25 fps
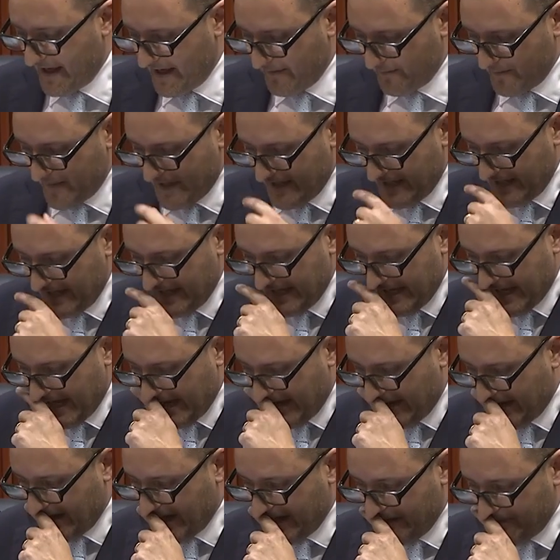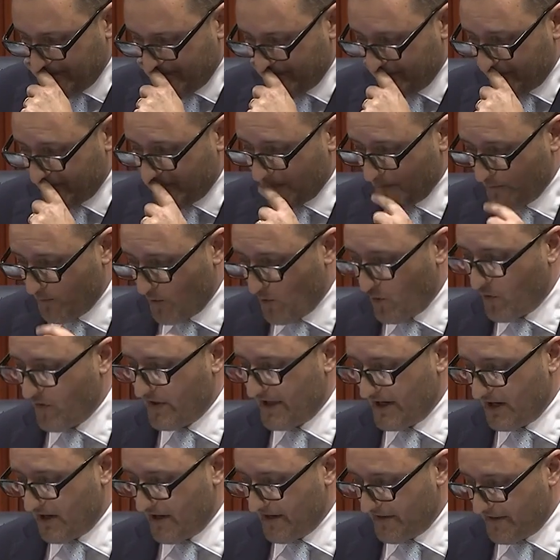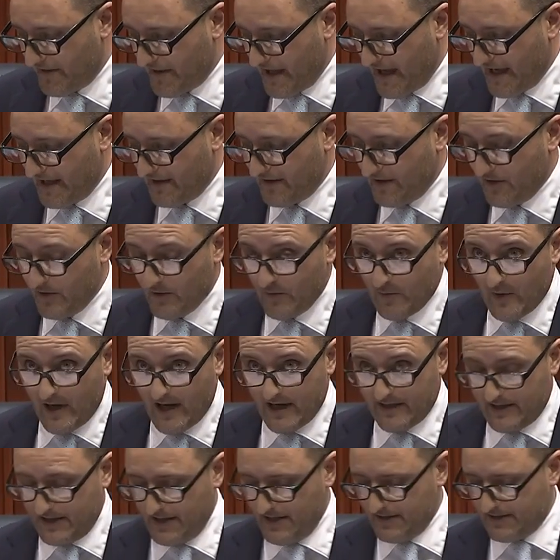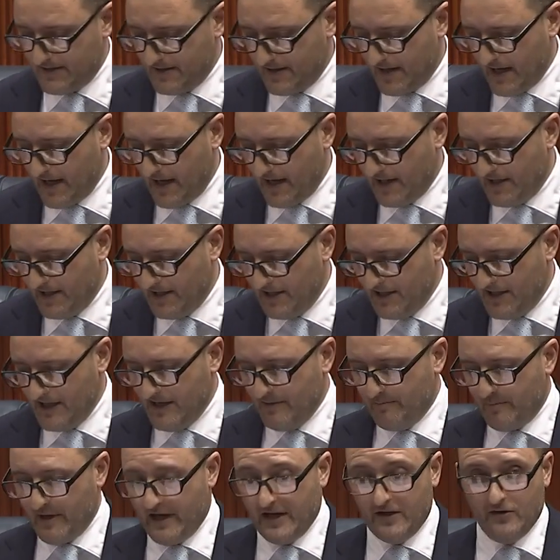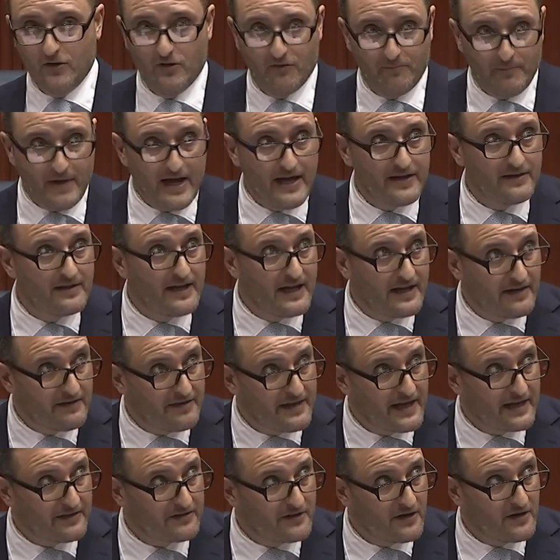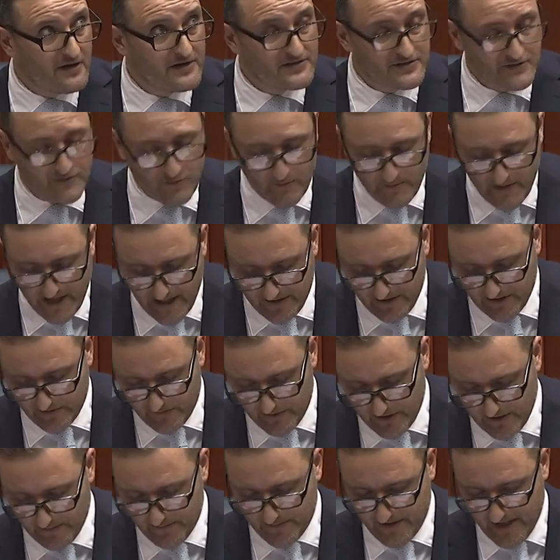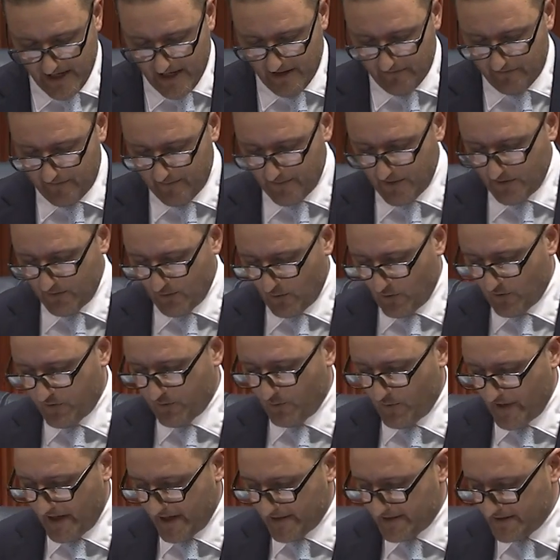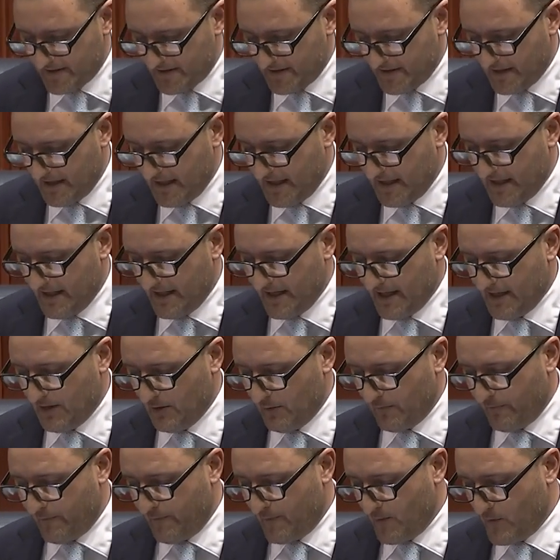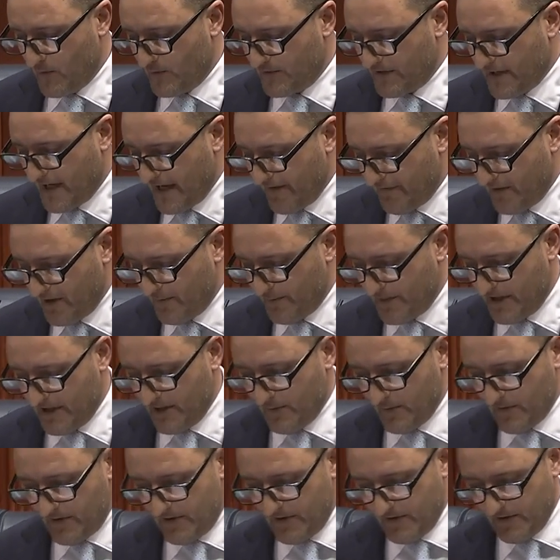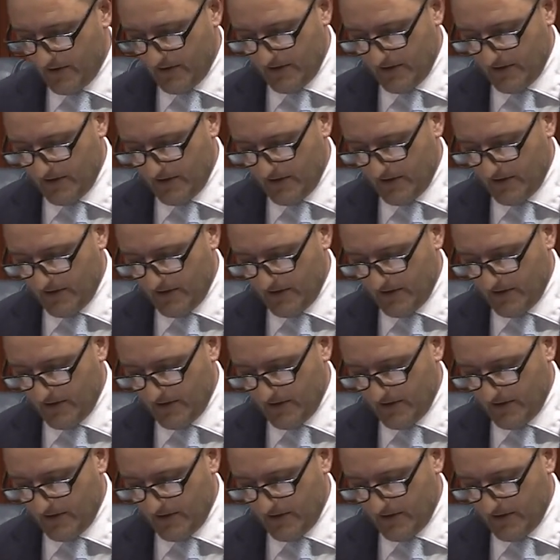and many um, more that I thank who aren't here today, but who have made and thank those who have made the trip down from the northwest. And I look forward to having a beer with